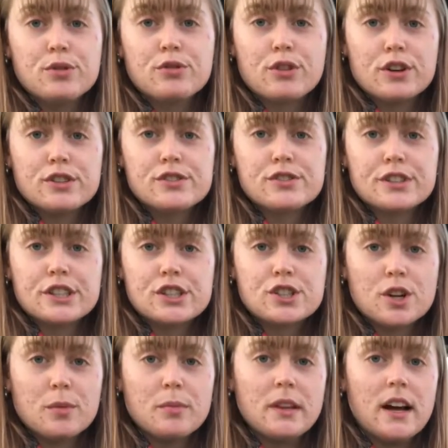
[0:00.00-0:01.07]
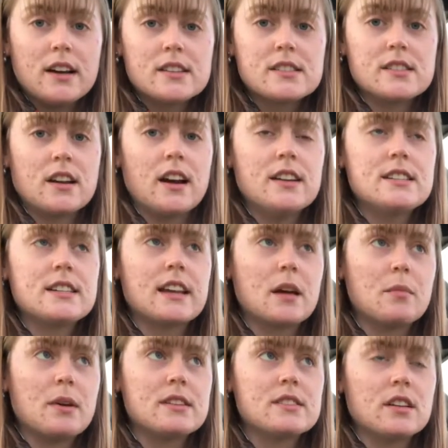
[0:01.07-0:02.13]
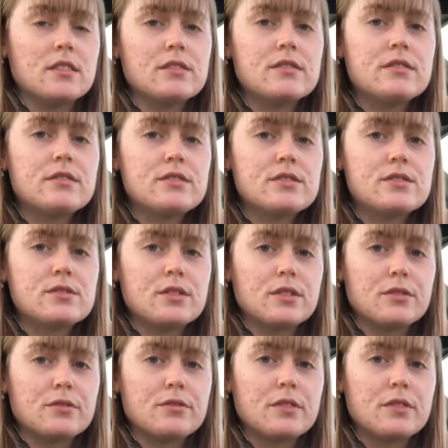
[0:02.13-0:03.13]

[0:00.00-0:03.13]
grocery shop last night to get myself sort of